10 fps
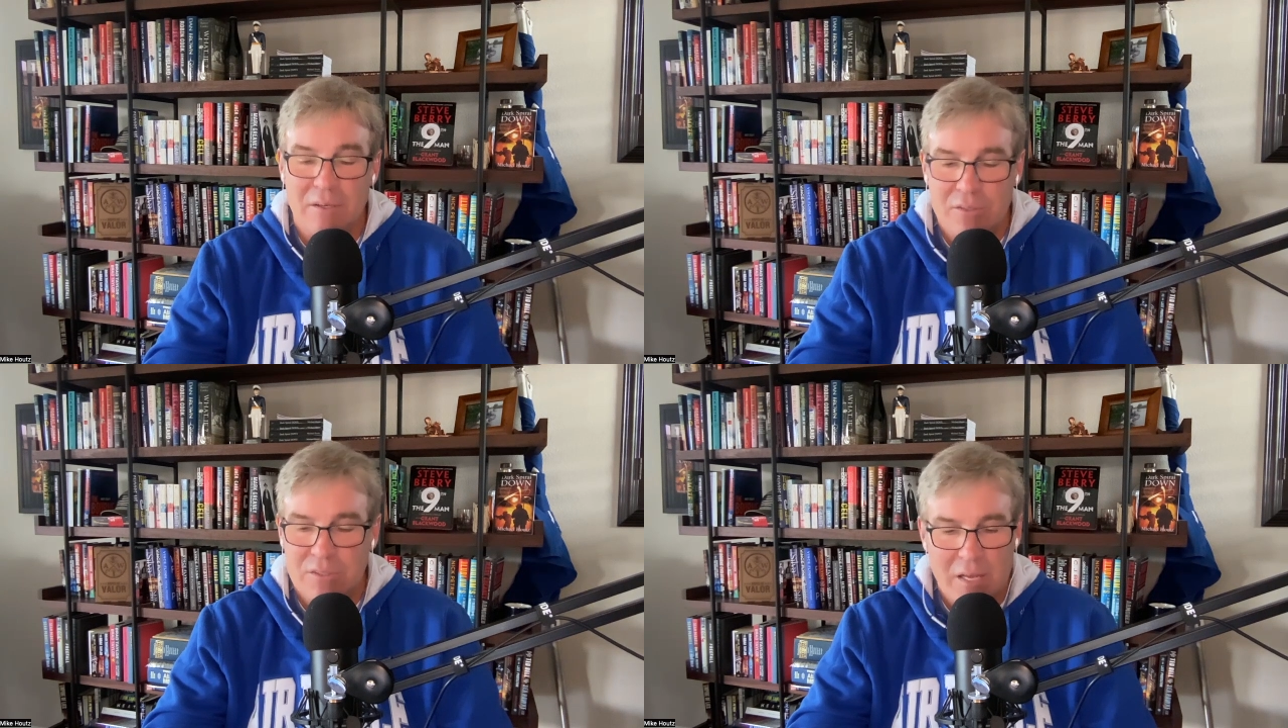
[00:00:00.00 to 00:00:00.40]

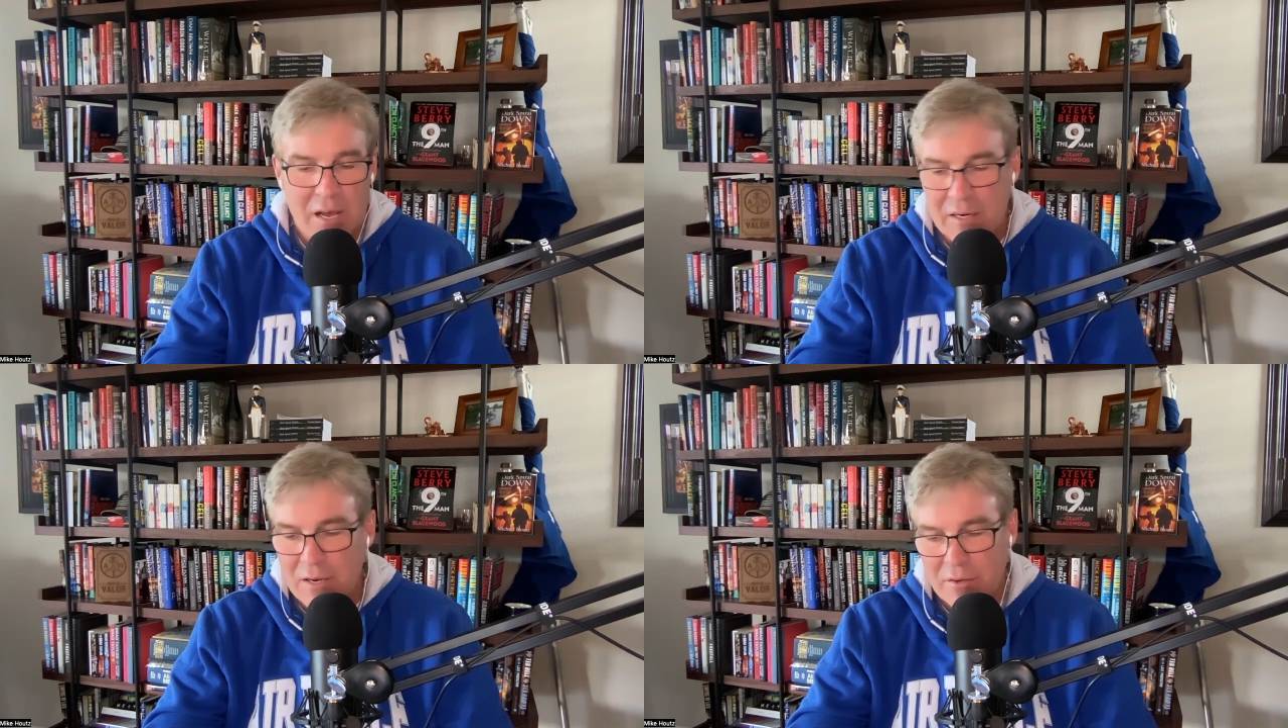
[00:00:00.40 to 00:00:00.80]
is
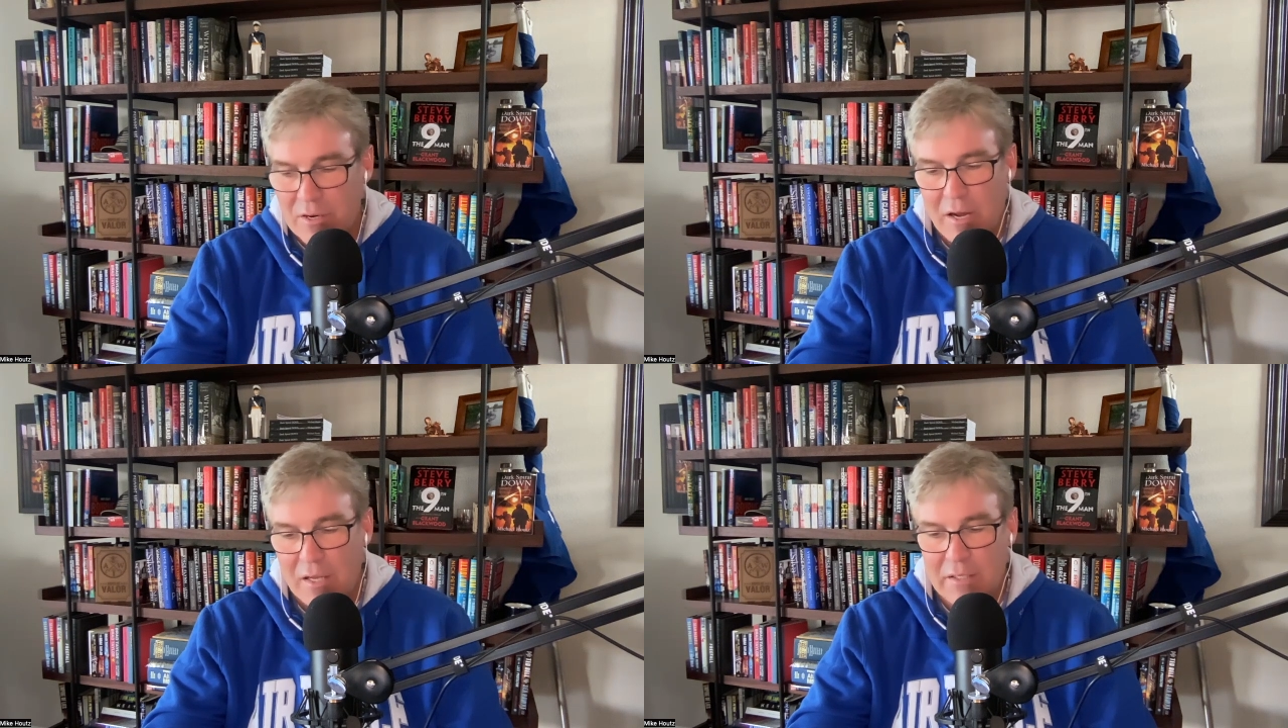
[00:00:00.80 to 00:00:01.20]
not another
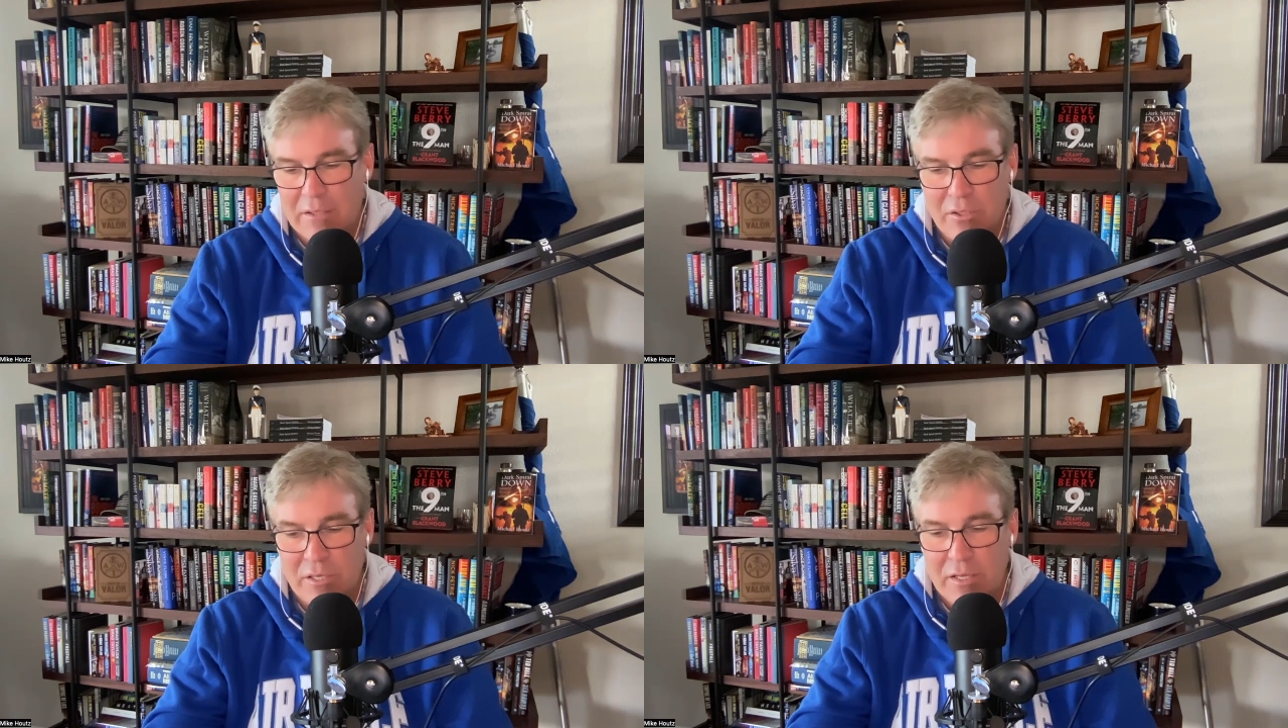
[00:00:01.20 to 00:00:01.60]

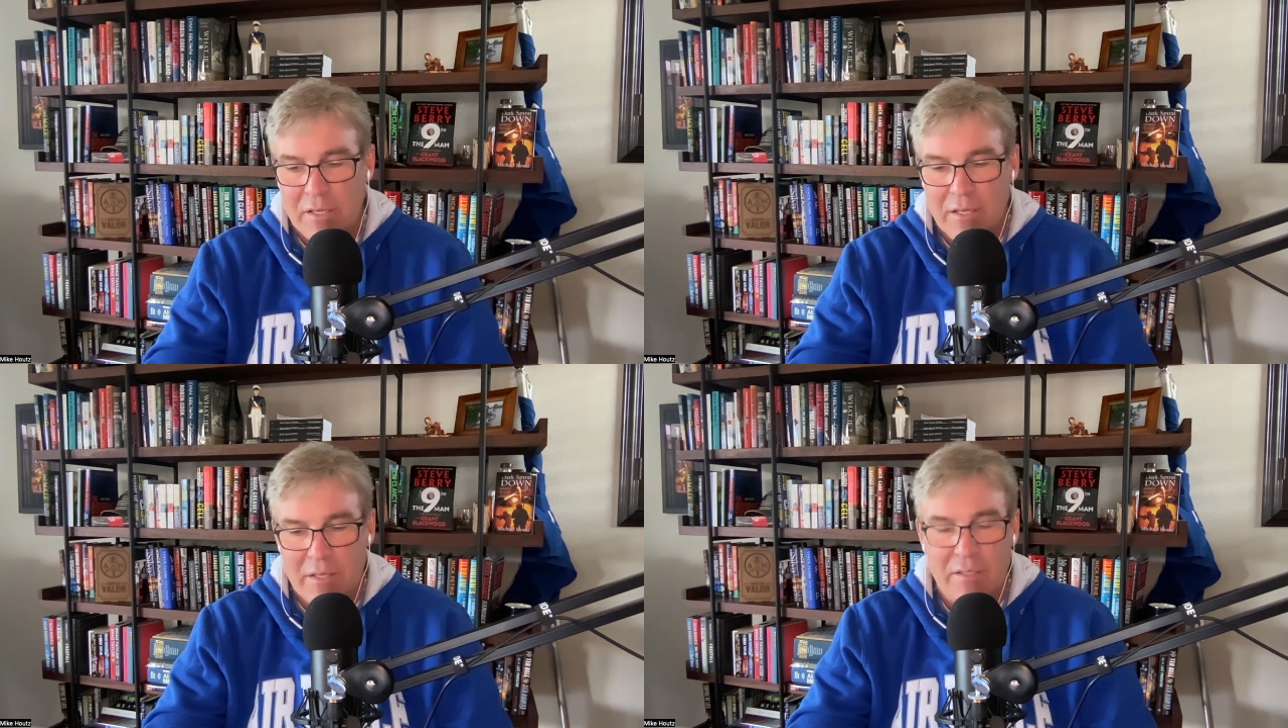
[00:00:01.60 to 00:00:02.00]
college
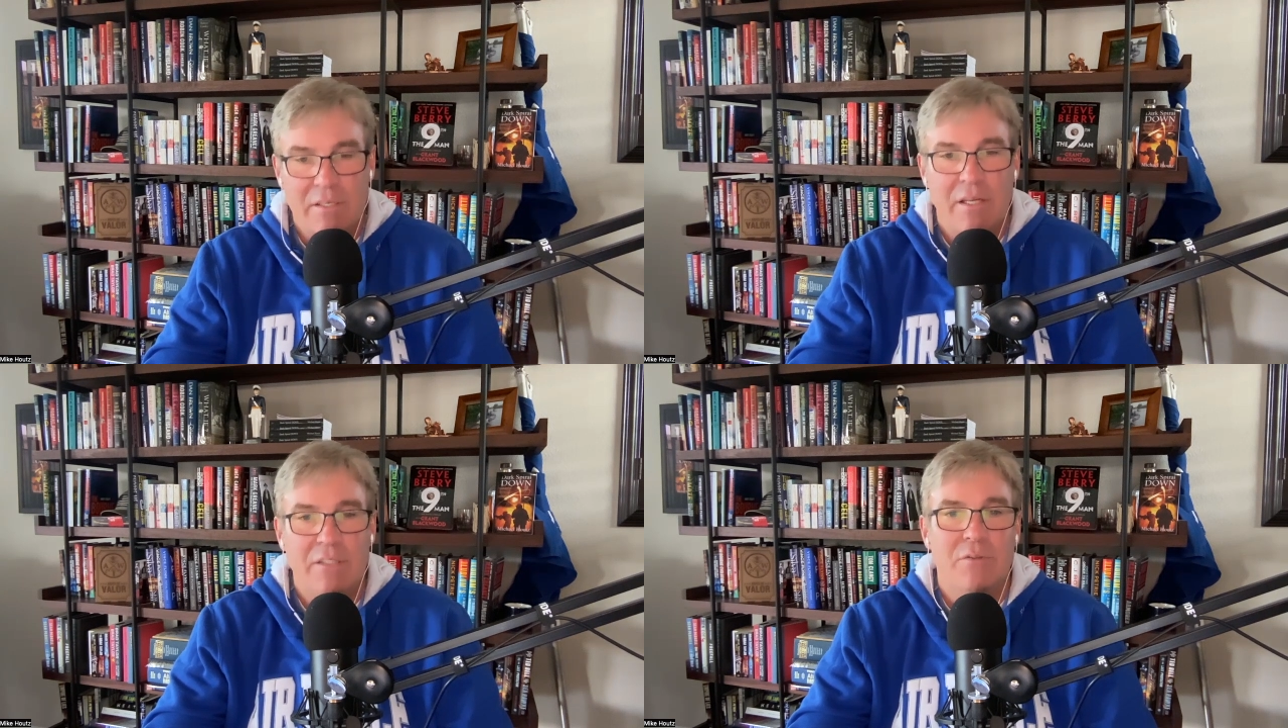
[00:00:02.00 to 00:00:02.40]
in this
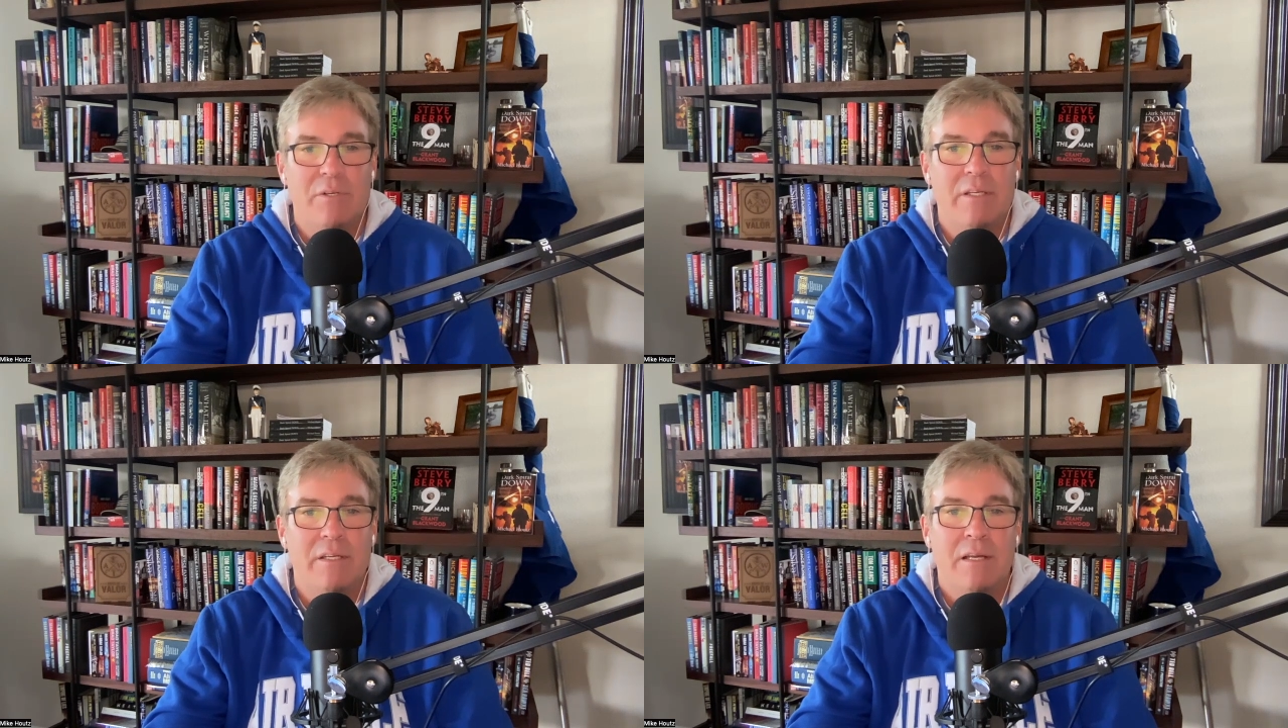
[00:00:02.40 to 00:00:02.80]

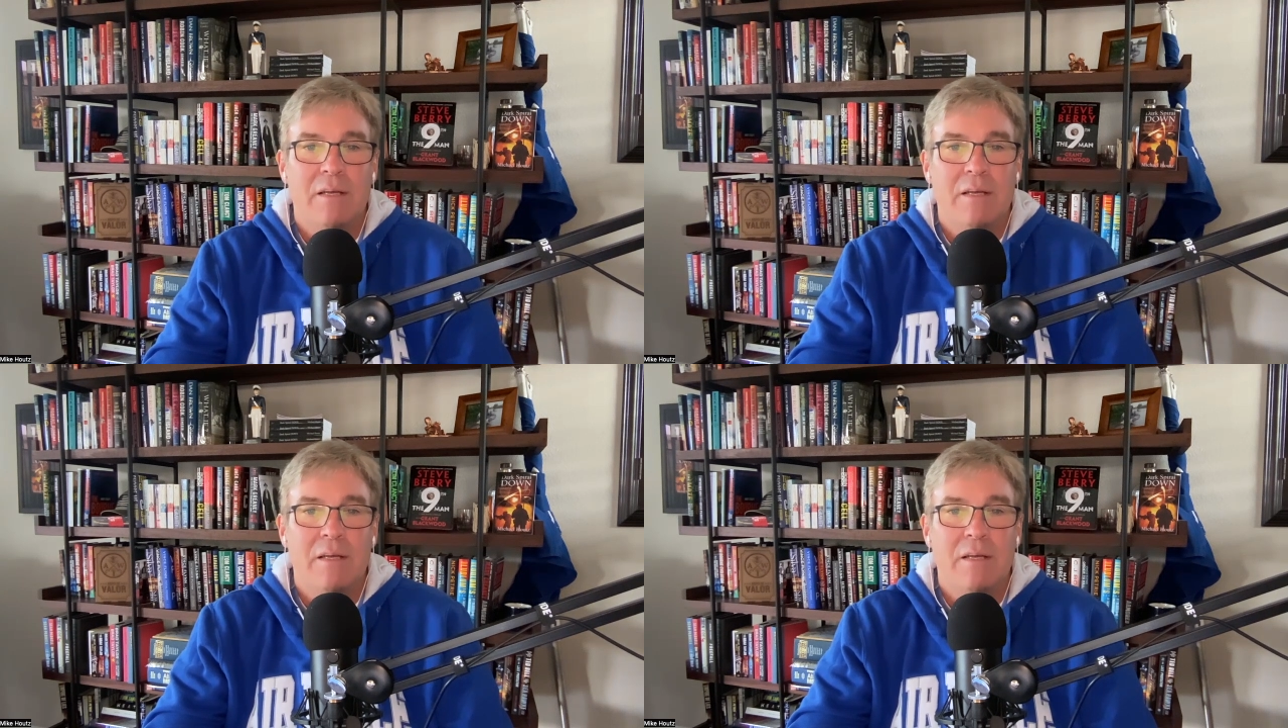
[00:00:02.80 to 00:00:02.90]
country,